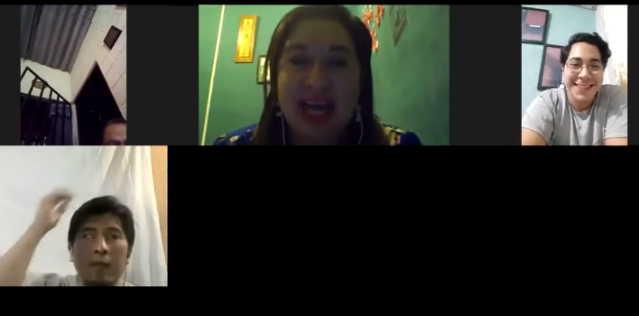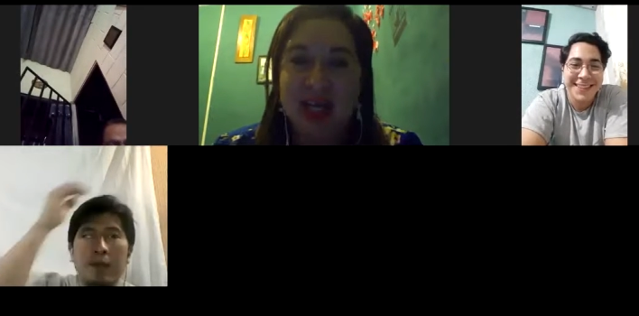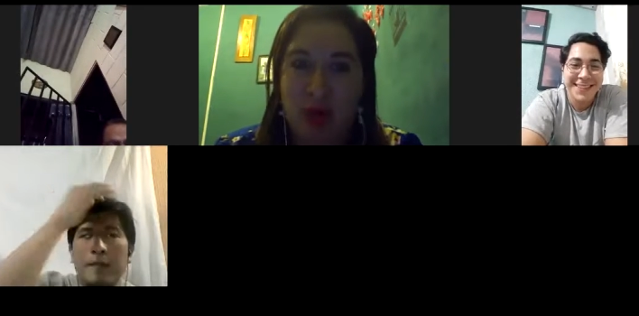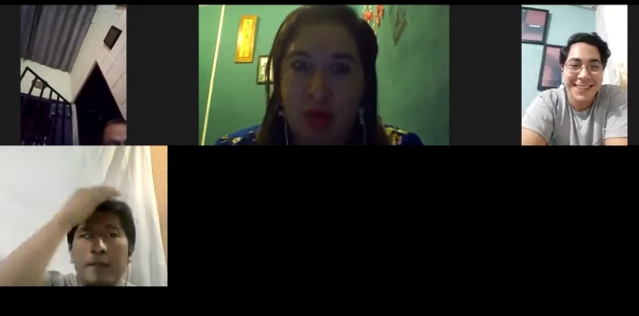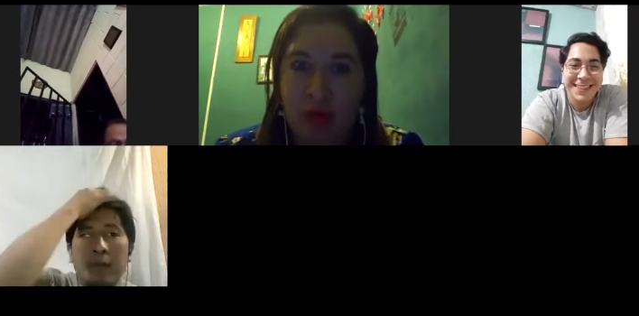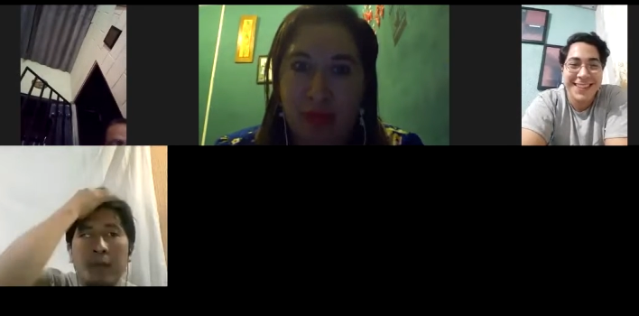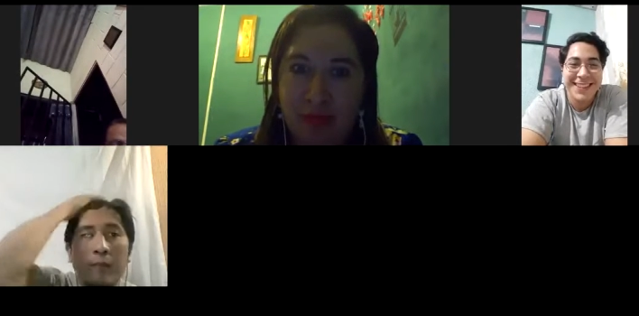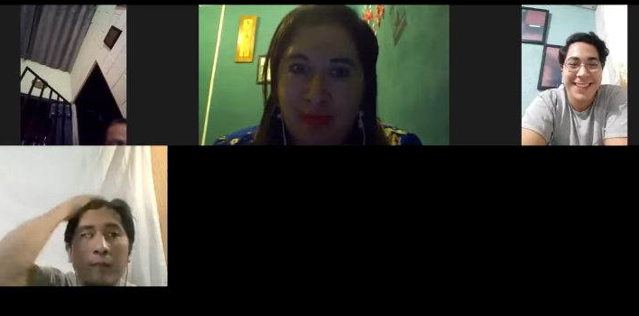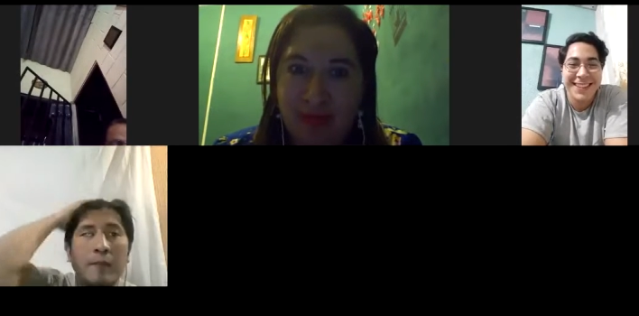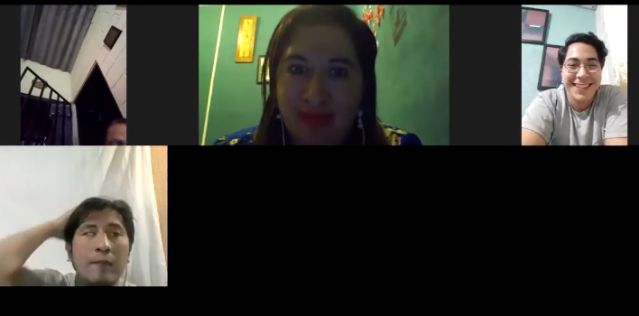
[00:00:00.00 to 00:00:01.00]
Speaker 1: I know. Oh,
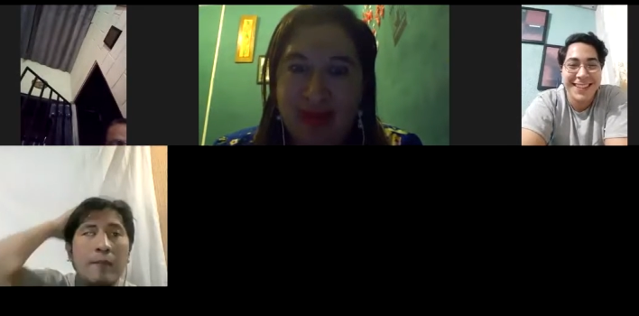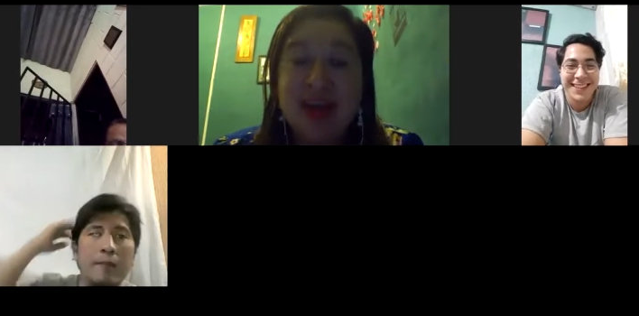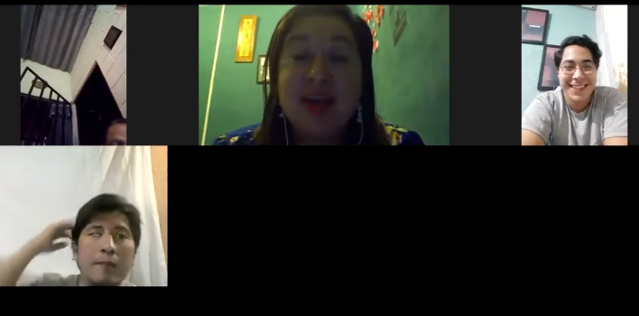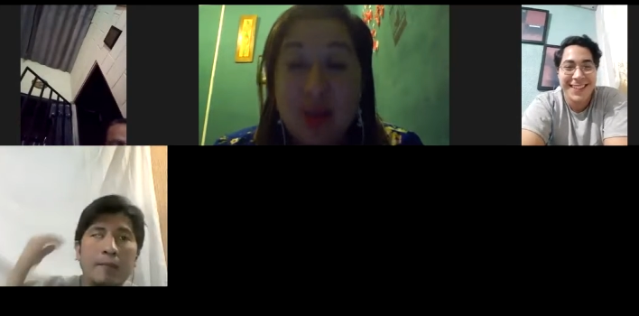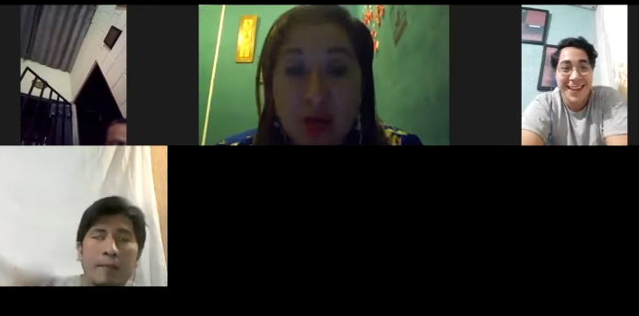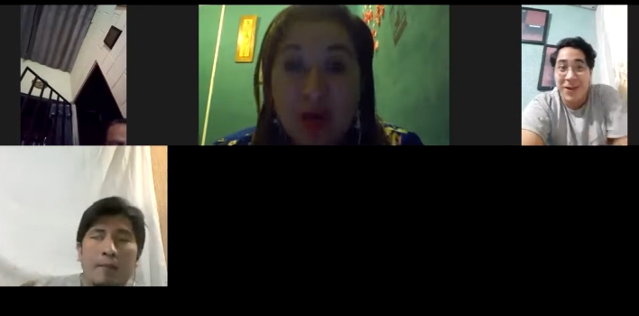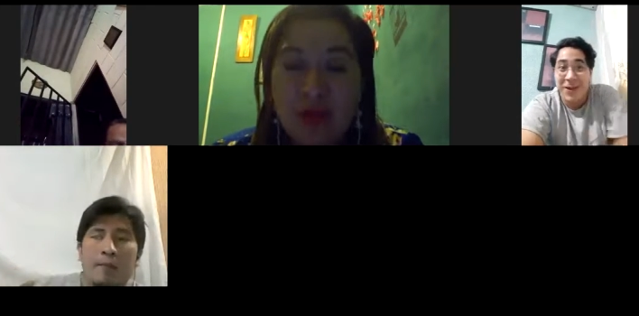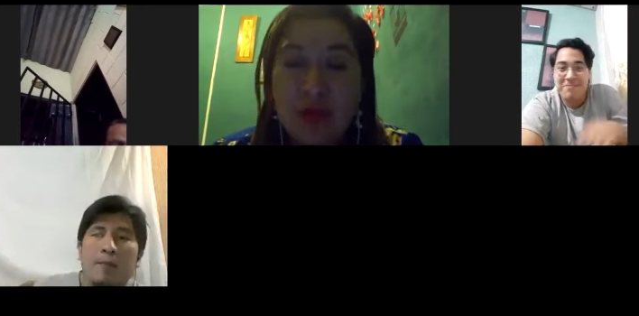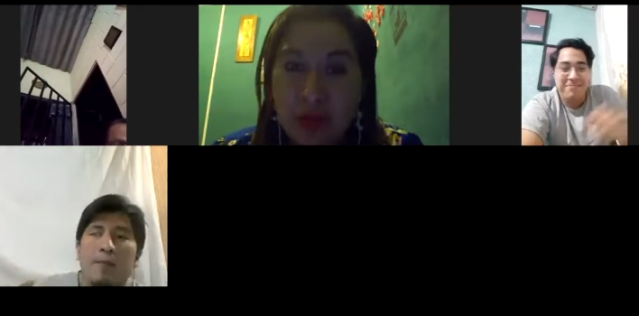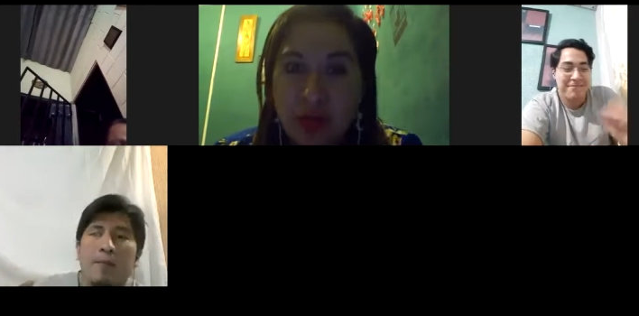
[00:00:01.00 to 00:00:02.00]
no,
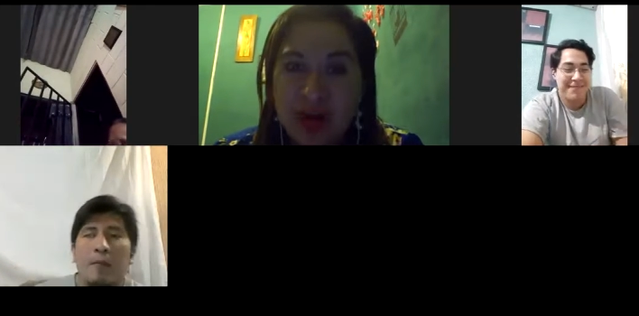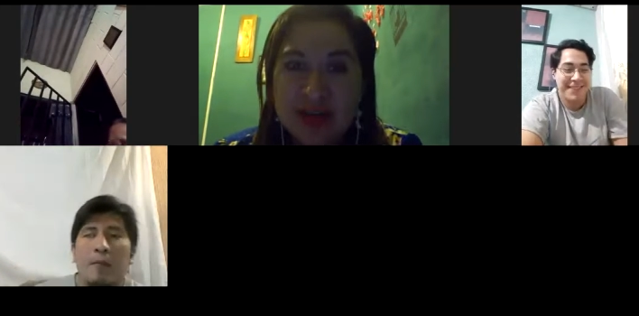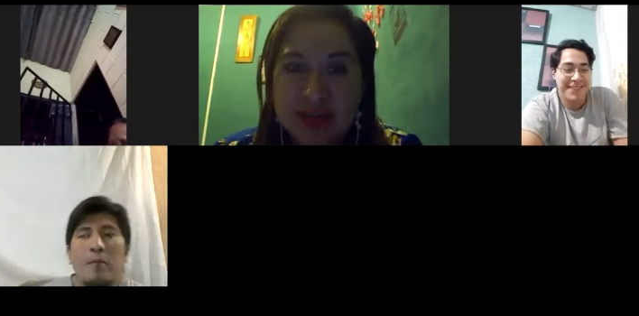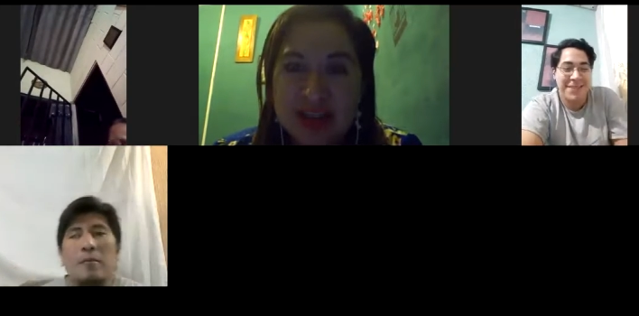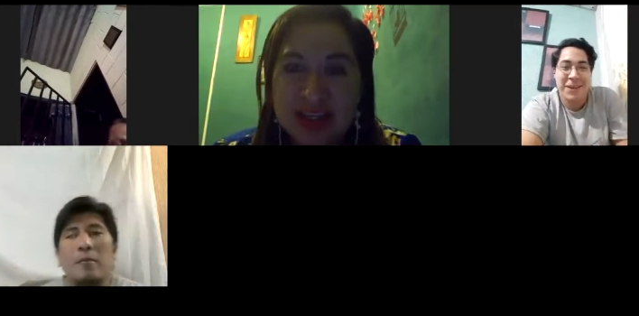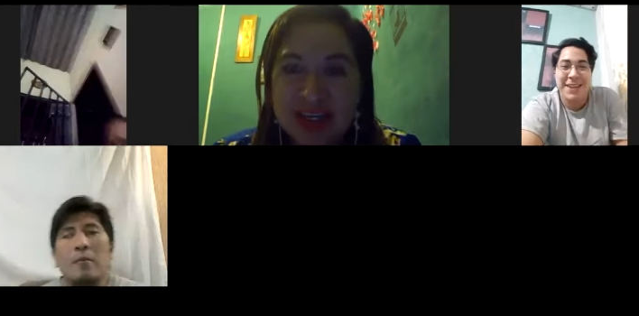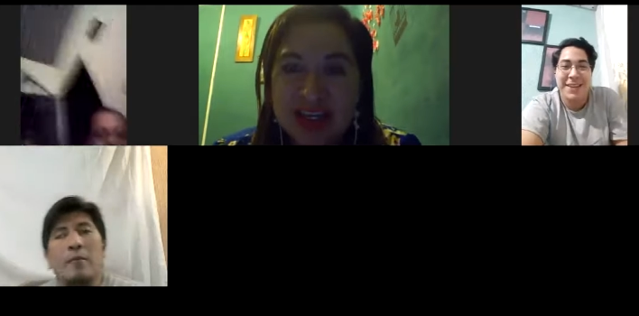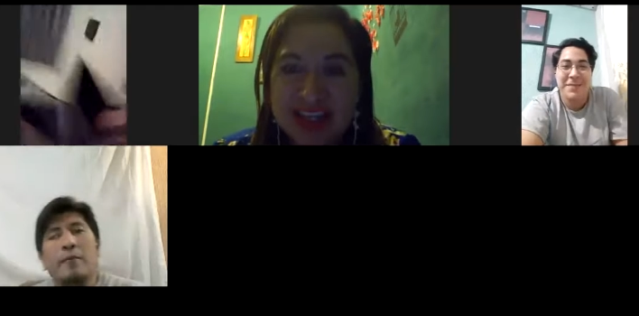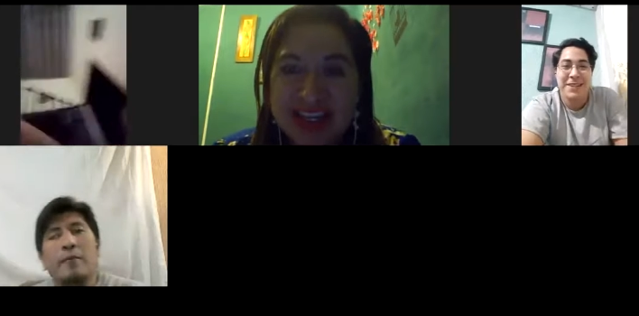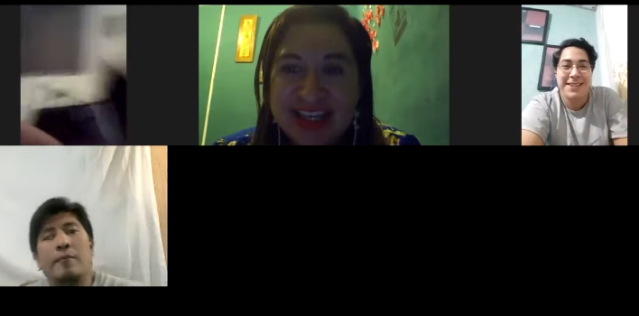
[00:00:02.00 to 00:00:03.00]
oh, of course. I can't,